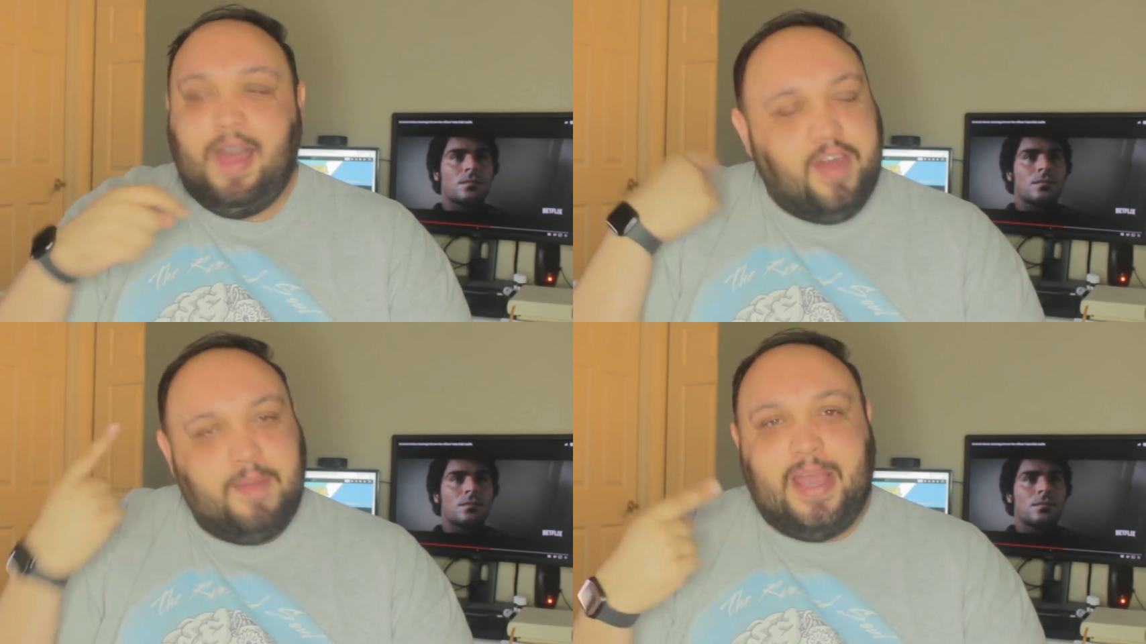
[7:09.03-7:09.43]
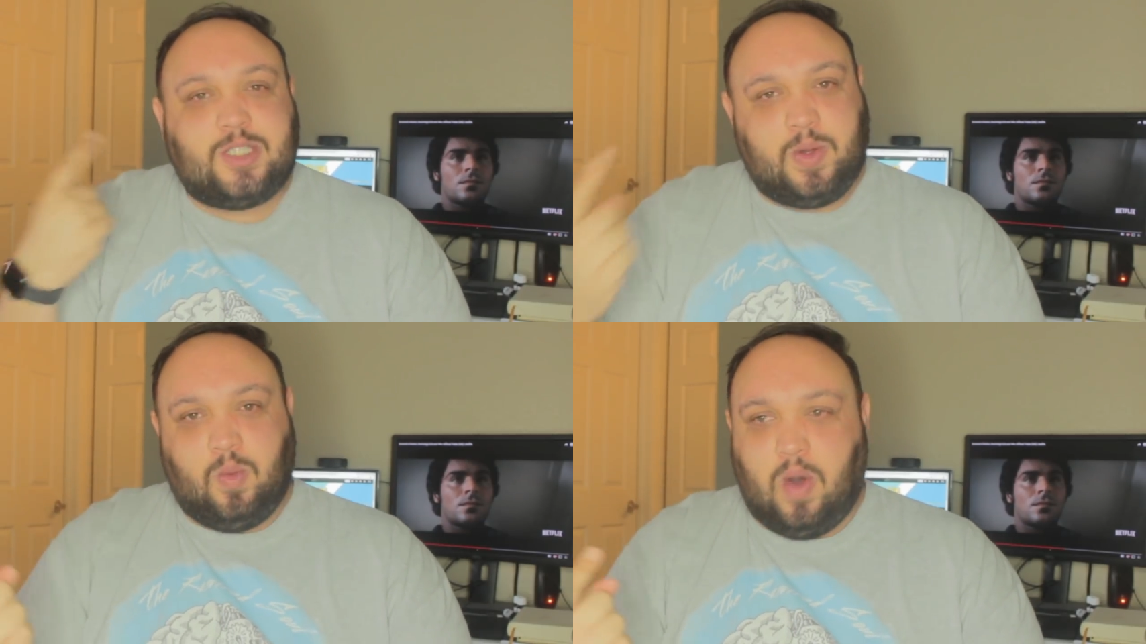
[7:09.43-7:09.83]
Speaker 1: And then it
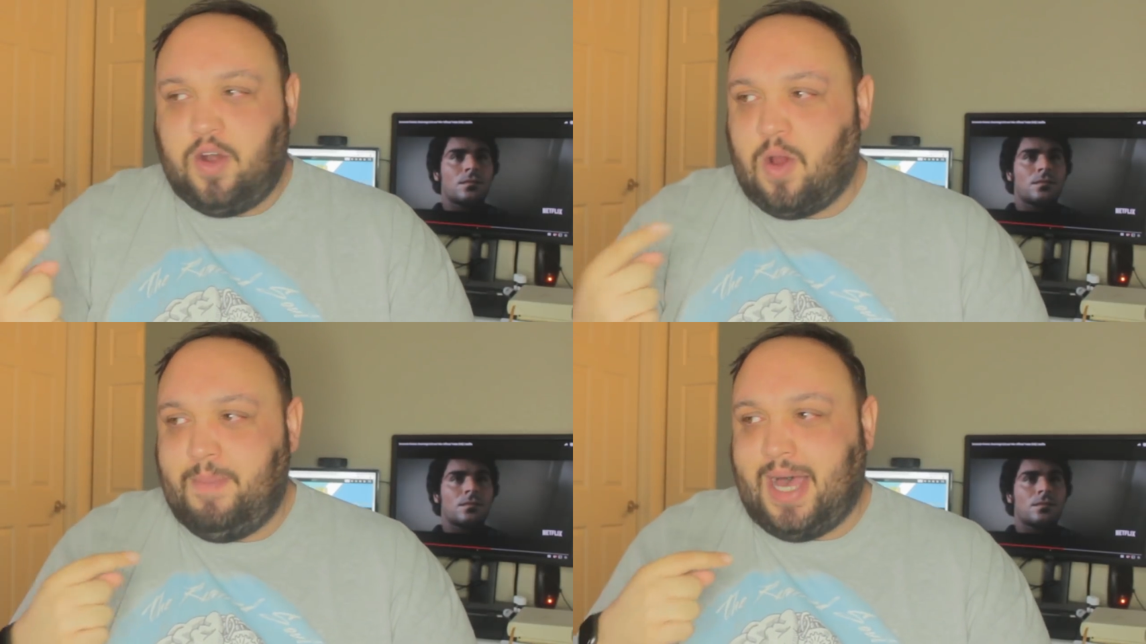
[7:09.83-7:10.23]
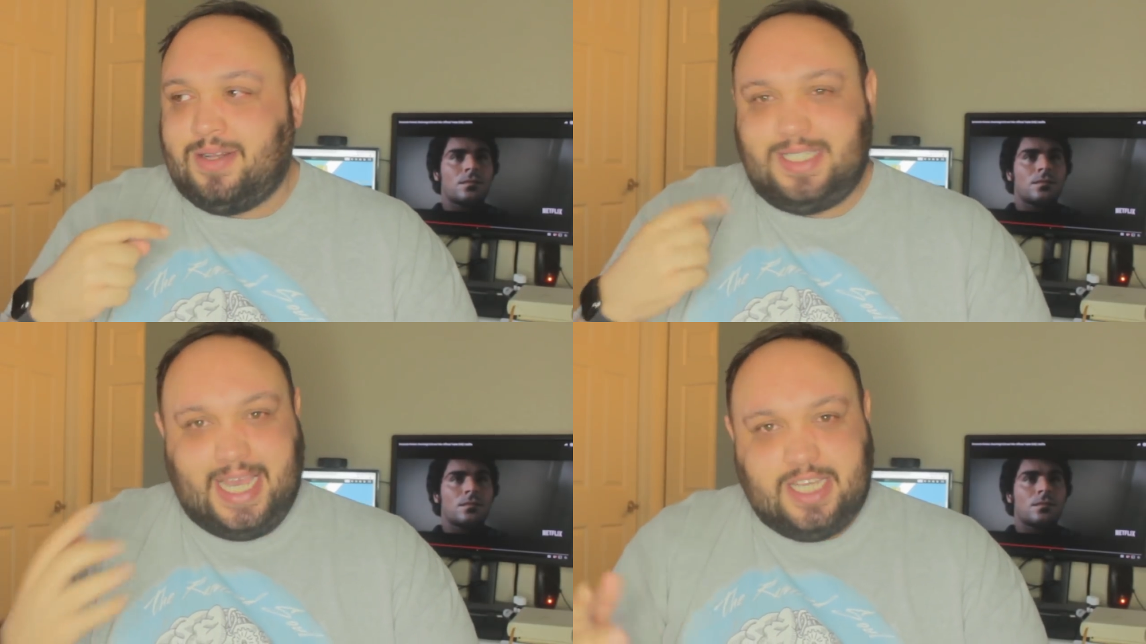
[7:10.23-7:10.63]
makes me wonder
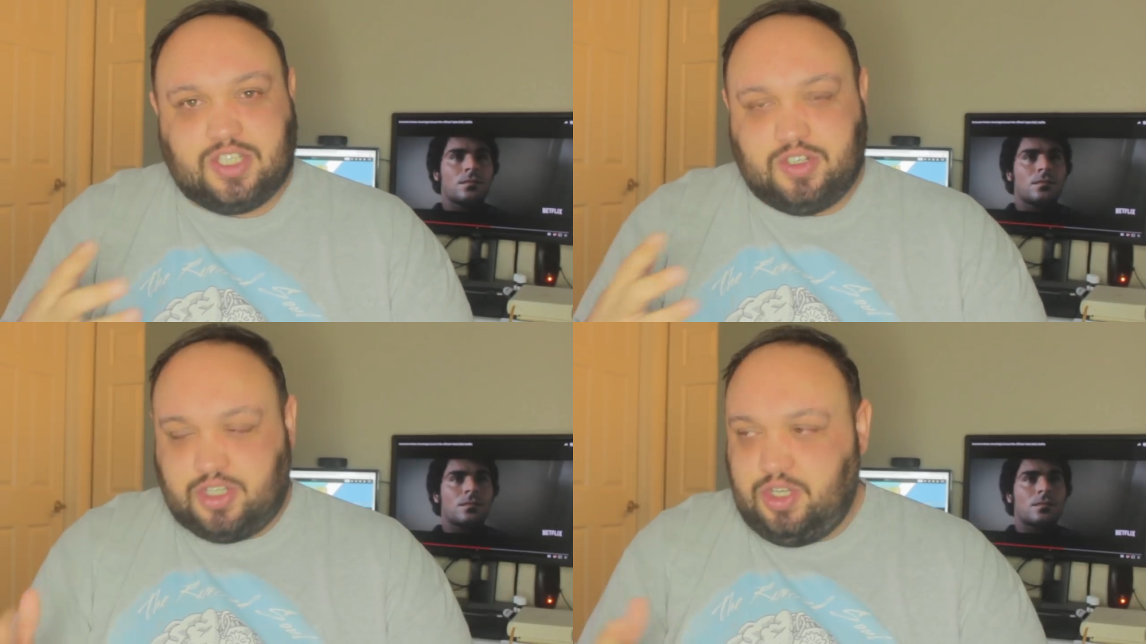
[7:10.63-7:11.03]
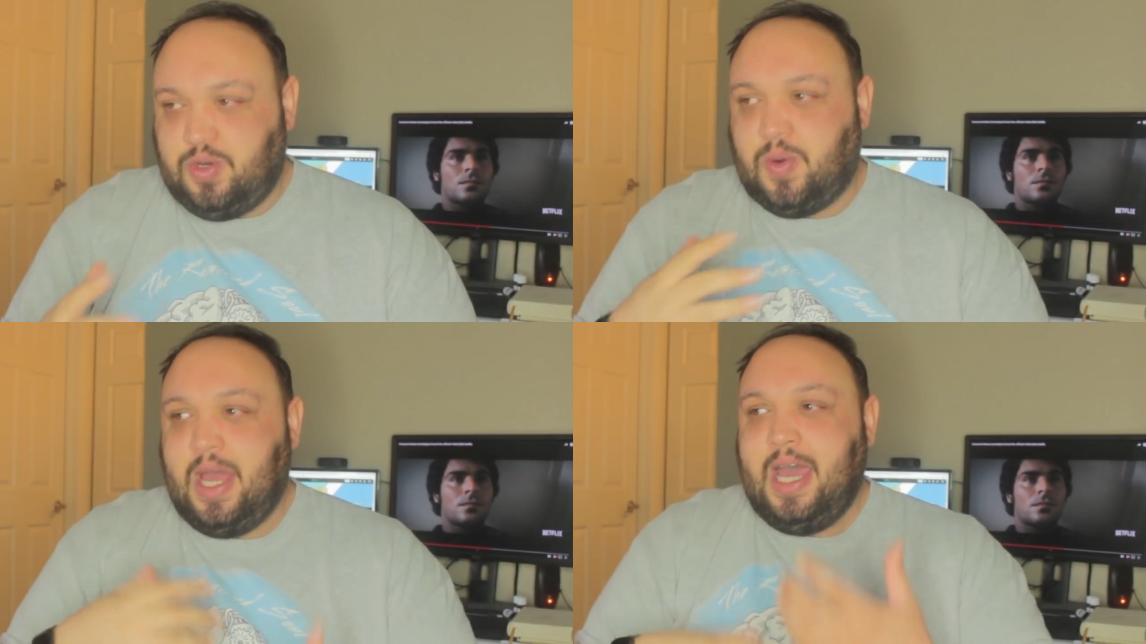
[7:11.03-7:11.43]
about Dexter
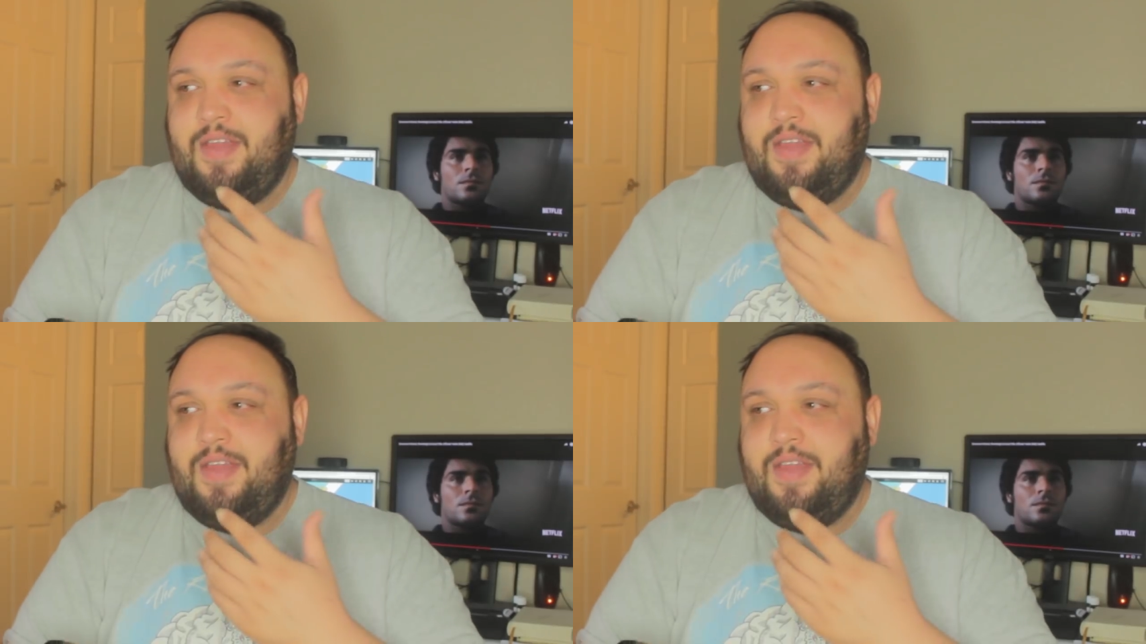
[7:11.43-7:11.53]
too.